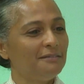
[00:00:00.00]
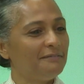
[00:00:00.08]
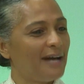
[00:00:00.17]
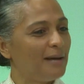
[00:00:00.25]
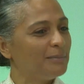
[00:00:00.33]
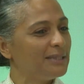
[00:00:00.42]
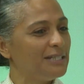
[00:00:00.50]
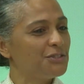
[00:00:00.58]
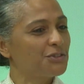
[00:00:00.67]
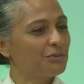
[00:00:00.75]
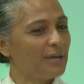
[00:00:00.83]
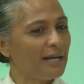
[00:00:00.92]
family,
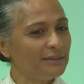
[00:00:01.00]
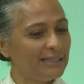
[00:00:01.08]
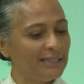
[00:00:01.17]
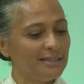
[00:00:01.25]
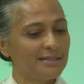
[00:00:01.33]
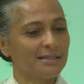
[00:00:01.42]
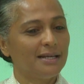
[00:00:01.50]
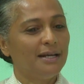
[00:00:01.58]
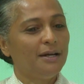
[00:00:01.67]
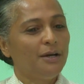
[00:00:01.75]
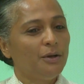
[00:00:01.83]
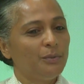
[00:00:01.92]
surroundings,
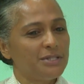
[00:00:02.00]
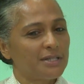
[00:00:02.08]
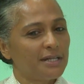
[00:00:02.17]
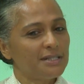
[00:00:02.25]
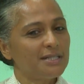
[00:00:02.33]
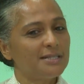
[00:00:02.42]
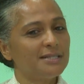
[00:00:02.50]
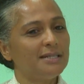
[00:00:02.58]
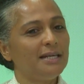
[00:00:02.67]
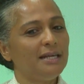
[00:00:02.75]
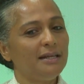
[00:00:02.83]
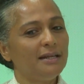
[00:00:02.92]
we start to
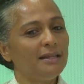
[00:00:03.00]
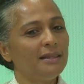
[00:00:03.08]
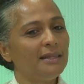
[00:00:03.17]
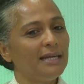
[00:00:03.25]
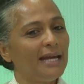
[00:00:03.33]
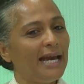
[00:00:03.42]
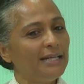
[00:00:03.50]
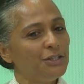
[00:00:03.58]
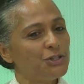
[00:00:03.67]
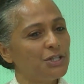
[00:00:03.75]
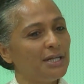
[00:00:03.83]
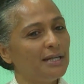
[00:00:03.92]
see the
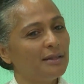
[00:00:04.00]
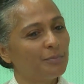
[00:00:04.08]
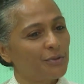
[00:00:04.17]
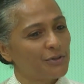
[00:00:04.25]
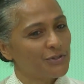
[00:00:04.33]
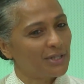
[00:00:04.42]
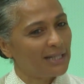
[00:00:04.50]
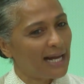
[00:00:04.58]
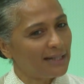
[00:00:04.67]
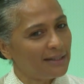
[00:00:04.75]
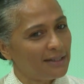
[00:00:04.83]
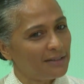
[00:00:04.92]
energy in the
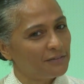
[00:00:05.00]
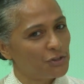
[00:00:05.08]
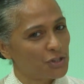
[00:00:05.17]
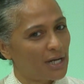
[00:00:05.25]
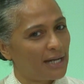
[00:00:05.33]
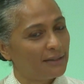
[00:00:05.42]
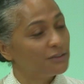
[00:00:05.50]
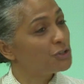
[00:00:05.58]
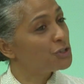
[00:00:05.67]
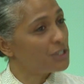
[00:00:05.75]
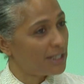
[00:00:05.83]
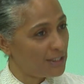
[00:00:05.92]
personality of the child
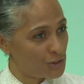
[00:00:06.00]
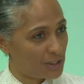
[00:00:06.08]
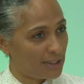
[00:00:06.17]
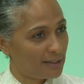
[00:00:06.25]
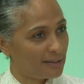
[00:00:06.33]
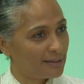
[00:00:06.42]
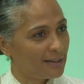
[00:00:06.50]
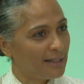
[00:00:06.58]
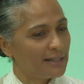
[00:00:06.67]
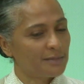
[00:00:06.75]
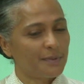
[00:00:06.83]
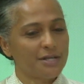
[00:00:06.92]
changing
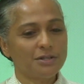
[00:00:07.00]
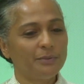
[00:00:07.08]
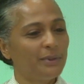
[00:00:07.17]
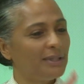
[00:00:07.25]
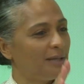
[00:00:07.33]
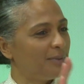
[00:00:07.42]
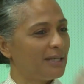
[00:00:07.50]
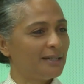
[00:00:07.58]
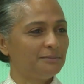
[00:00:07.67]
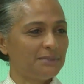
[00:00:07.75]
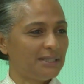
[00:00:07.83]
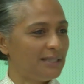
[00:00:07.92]
especially when they
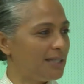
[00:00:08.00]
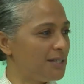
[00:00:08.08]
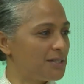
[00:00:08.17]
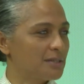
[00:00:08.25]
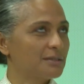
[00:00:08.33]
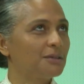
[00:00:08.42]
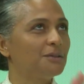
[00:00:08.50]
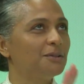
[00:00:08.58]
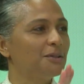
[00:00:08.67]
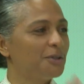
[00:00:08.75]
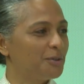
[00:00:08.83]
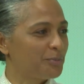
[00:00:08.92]
become teenagers. Oh, mm-hmm. Oh
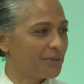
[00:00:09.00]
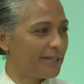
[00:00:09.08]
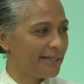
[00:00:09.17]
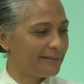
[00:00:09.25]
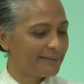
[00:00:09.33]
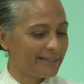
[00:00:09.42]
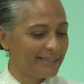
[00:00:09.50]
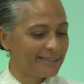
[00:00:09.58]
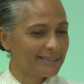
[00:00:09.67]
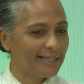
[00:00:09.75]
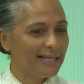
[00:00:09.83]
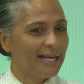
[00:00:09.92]
Lord, pray,
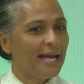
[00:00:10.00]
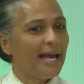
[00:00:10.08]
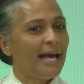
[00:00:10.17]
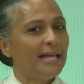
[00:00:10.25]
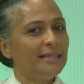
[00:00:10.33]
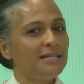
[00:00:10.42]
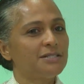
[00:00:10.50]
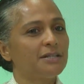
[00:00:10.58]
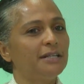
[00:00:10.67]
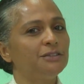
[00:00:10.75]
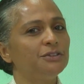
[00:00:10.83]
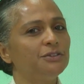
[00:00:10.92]
right? And they
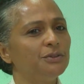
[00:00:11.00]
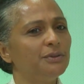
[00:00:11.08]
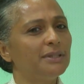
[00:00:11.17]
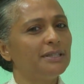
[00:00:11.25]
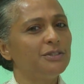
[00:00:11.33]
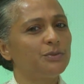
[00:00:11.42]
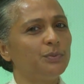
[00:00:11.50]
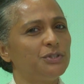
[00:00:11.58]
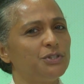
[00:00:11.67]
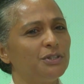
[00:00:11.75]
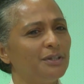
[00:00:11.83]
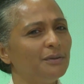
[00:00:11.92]
start to do things
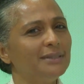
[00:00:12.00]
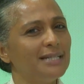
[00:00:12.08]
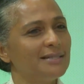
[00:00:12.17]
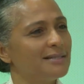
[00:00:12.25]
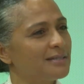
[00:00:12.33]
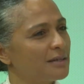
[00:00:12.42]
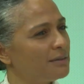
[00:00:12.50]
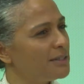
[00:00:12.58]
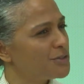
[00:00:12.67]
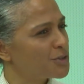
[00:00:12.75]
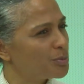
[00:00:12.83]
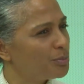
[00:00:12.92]
which you don't necessarily
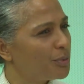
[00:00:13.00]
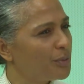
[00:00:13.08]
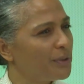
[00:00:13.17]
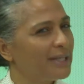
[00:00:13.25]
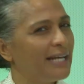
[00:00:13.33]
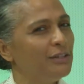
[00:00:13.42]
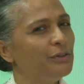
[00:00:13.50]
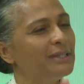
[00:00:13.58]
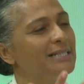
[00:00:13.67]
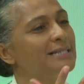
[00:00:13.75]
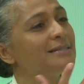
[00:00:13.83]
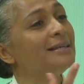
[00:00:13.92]
support, and you
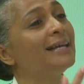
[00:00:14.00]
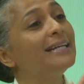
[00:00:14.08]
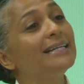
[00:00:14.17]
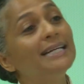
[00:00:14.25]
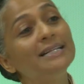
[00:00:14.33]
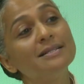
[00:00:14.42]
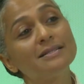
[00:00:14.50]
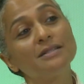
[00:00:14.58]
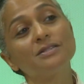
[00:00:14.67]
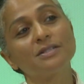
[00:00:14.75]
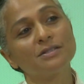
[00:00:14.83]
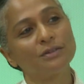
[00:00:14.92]
can see that
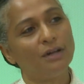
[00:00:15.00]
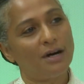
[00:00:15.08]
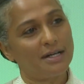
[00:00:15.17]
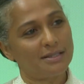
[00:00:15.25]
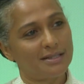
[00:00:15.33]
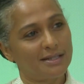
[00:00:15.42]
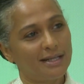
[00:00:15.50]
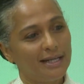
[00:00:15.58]
innocence is lost.